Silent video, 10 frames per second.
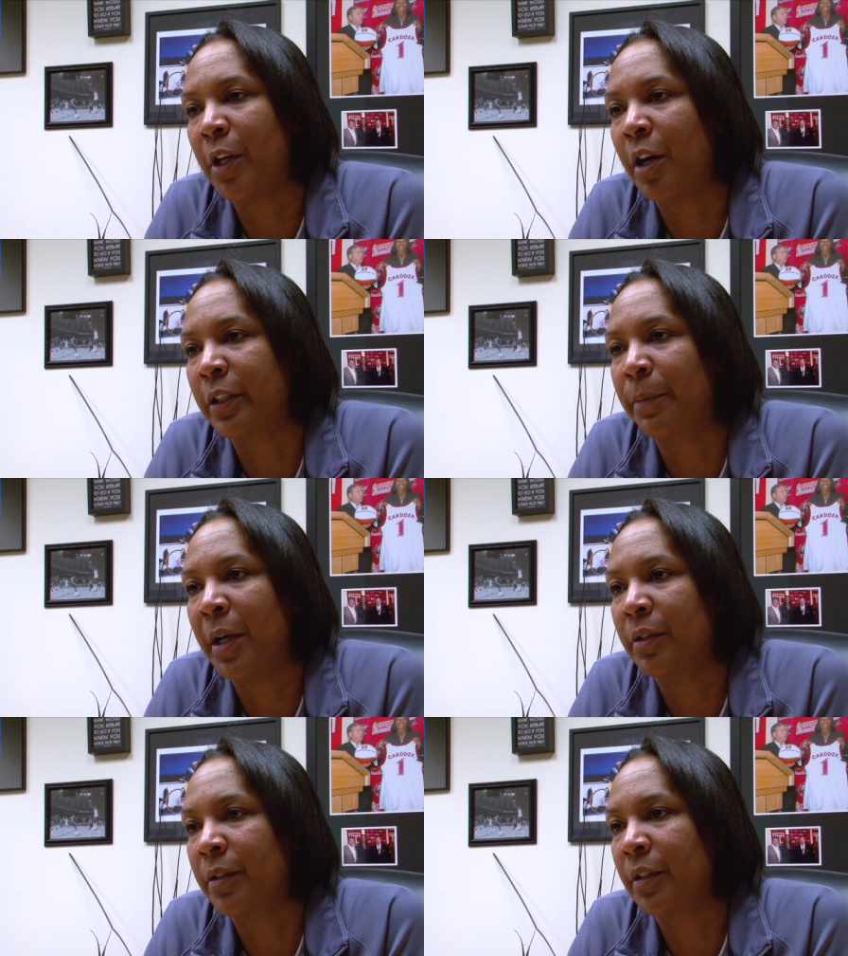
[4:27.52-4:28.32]
talked
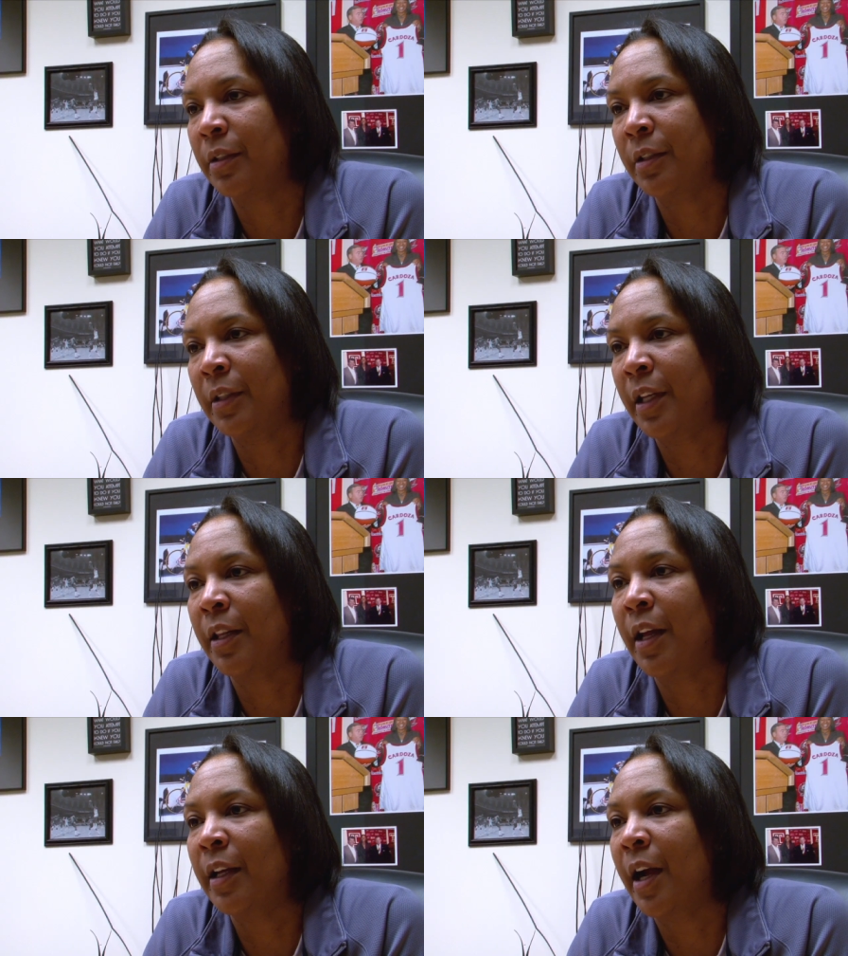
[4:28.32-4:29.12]
about since the day
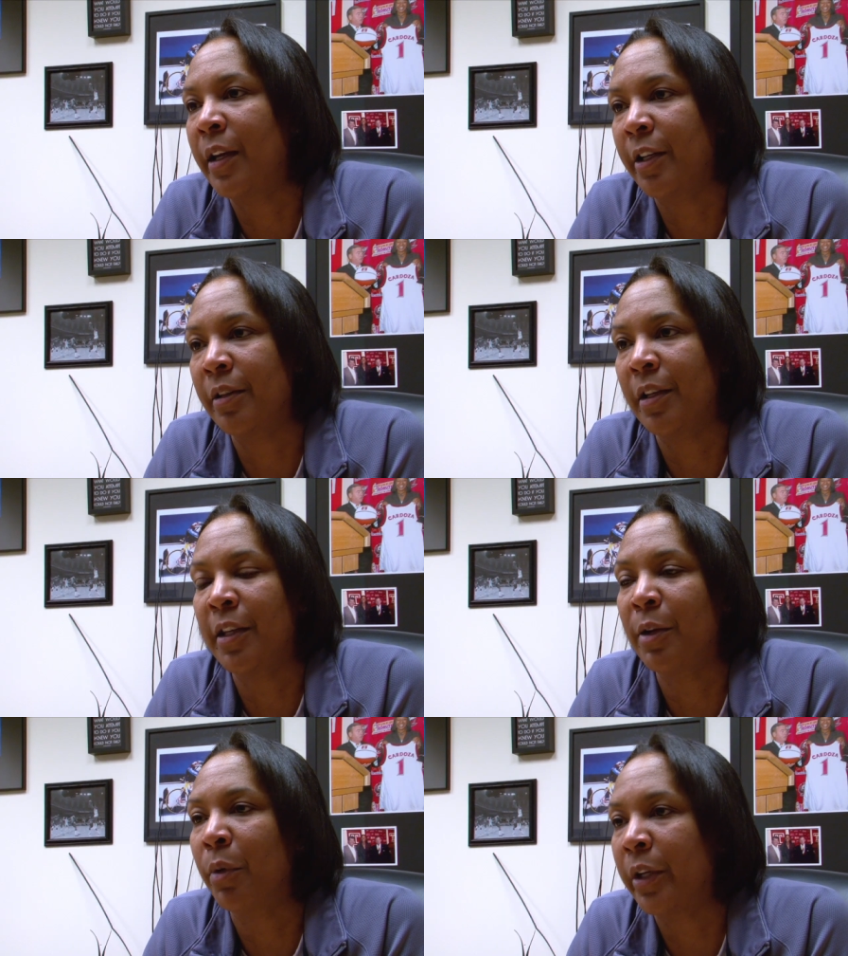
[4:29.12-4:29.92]
that I got here, that
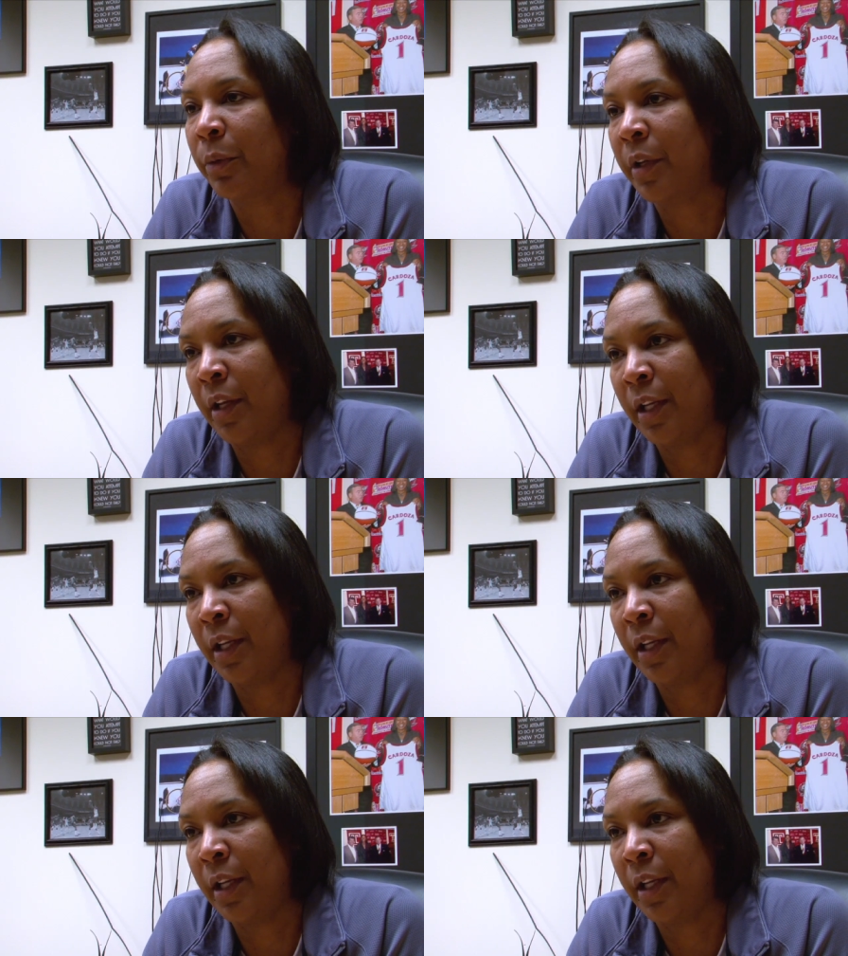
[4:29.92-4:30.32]
they want to win an